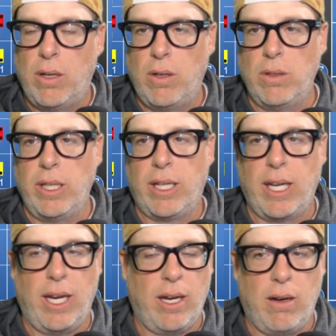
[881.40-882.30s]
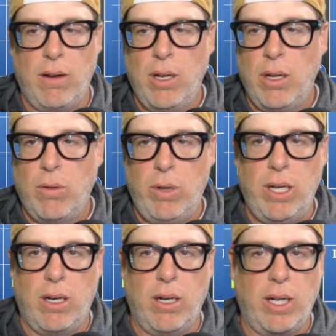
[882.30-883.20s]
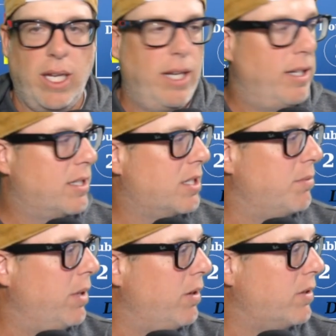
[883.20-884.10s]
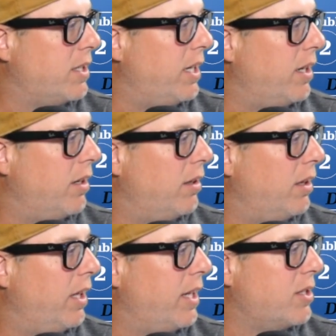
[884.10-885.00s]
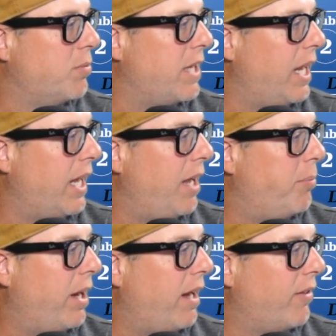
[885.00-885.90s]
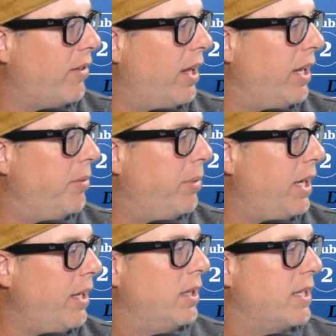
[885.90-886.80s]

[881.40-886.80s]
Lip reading: Holy cow. We are getting smoked here. Let's take a pass line bet.